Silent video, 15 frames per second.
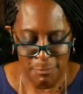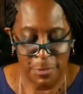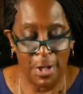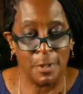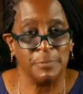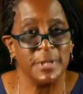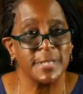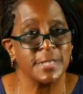
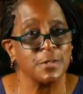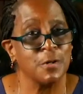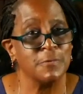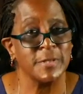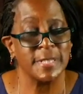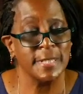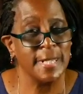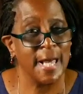Public
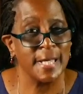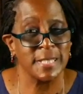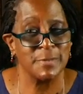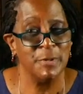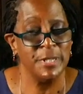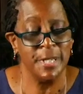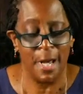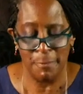service
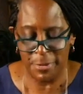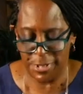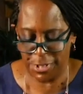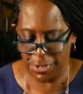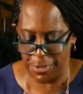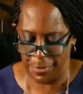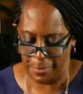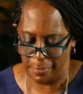announcement number
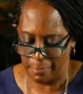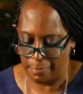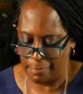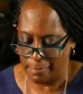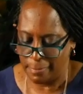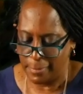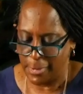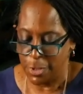two
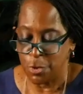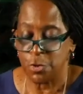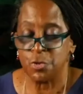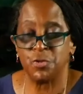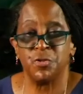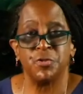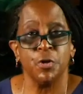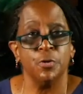
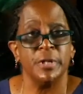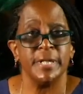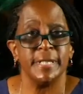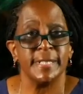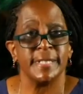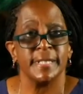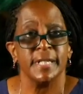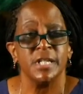
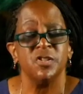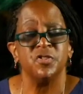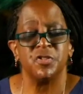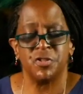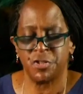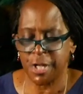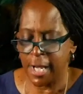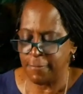students,
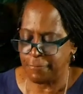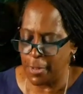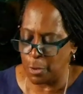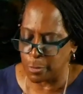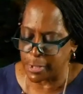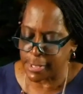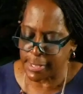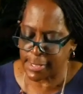stay
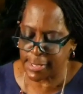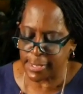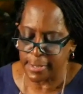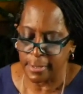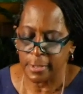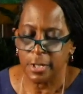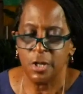focused,